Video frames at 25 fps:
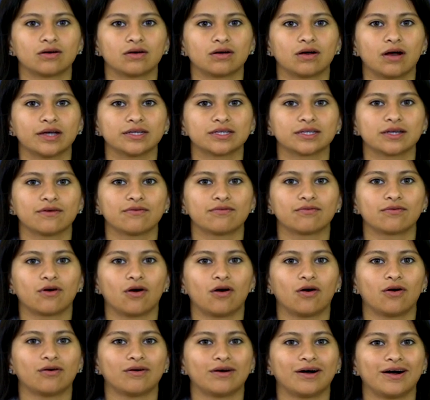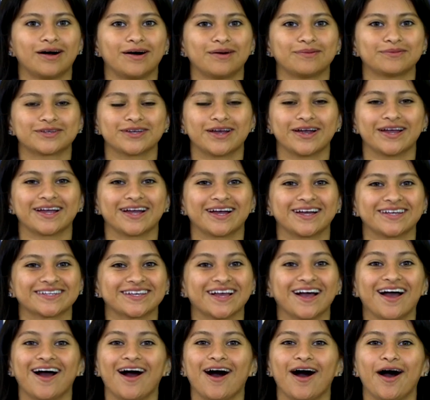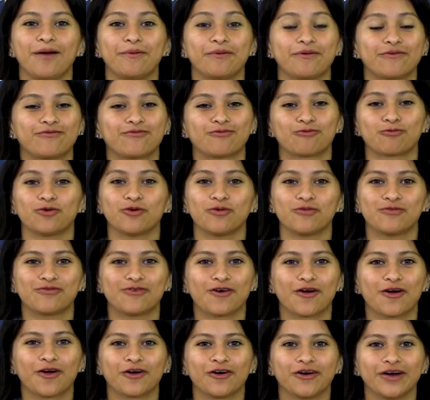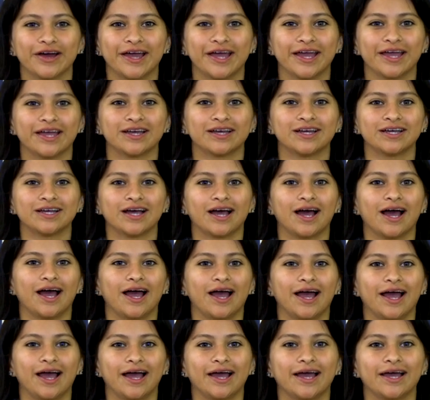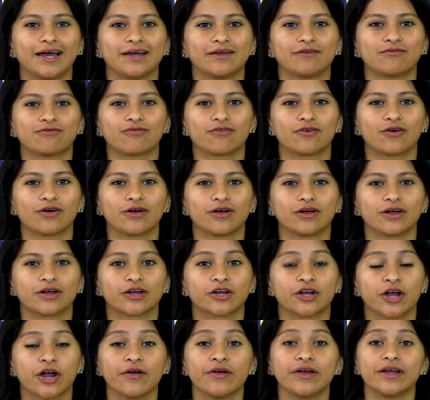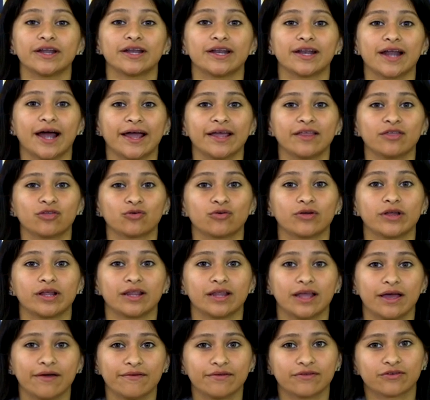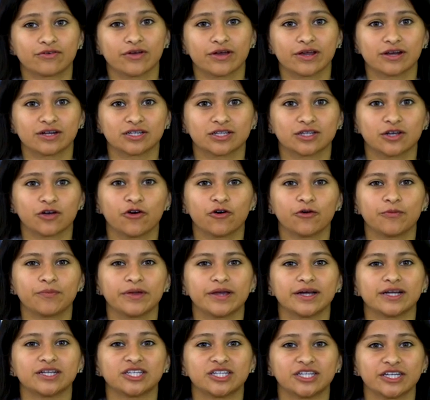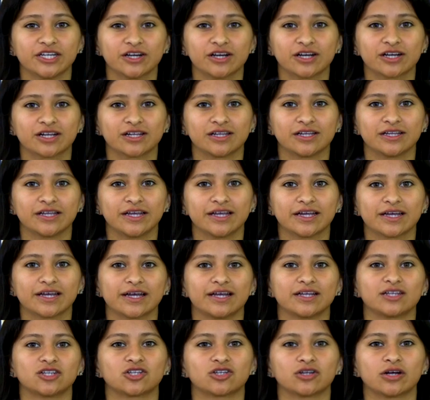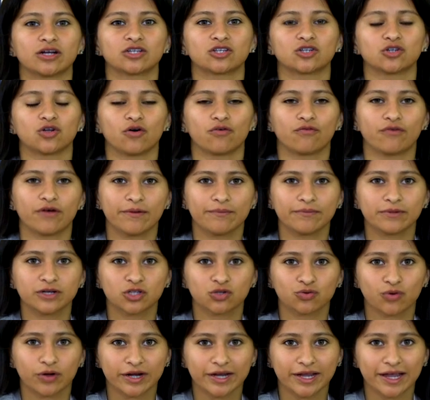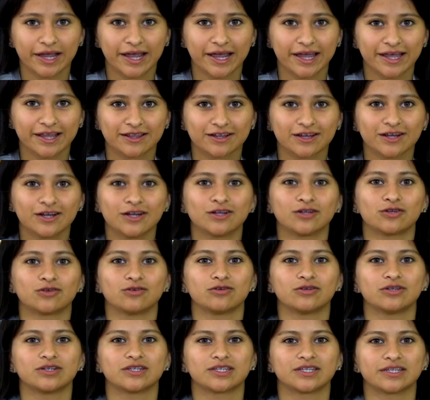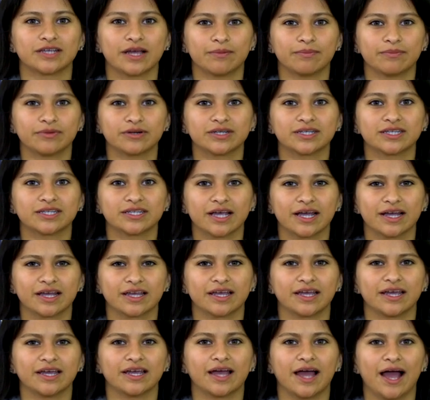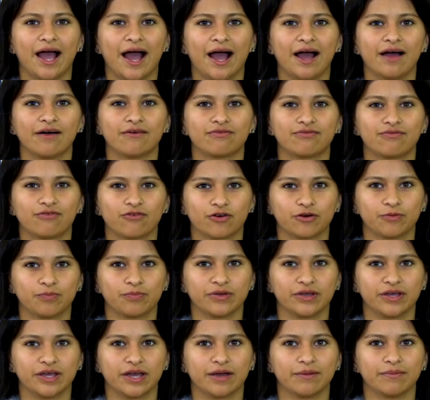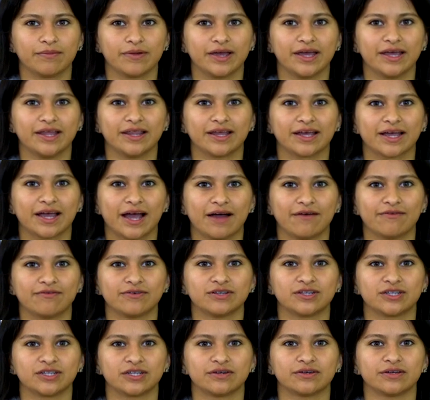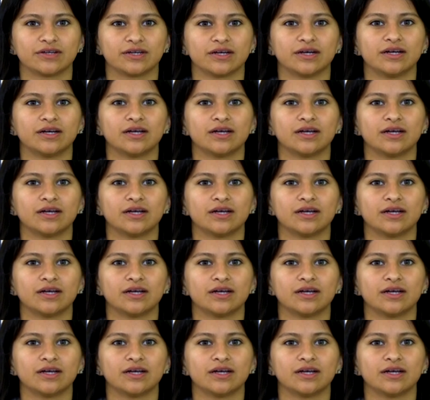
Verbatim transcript: I said, oh, um, sorry guys. I'm in room 408. And for current 9th through 11th graders, there will be a cheer clinic. It starts November 28th through December 2nd at 4 p.m. in the cafeteria.